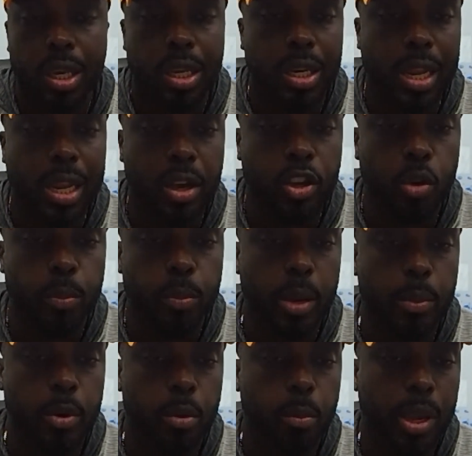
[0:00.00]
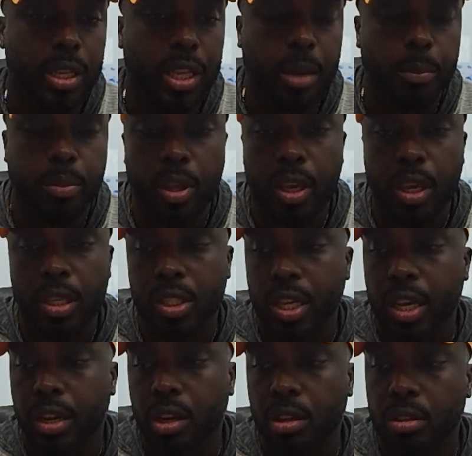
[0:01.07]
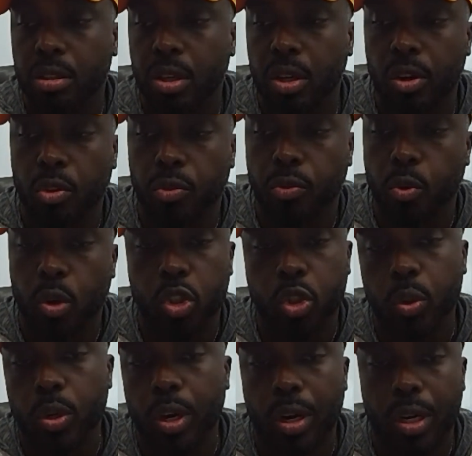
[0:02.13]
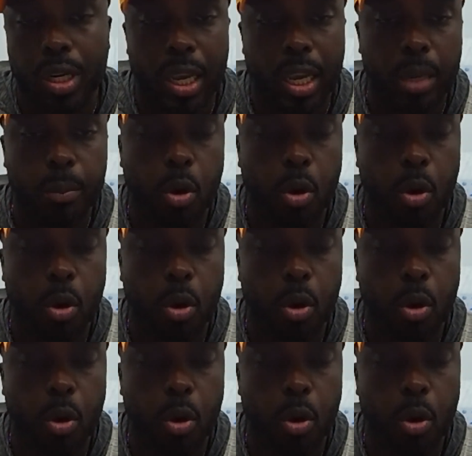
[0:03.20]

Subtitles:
Now he'll be able to make that play instead of, you know, for a 2-yard game.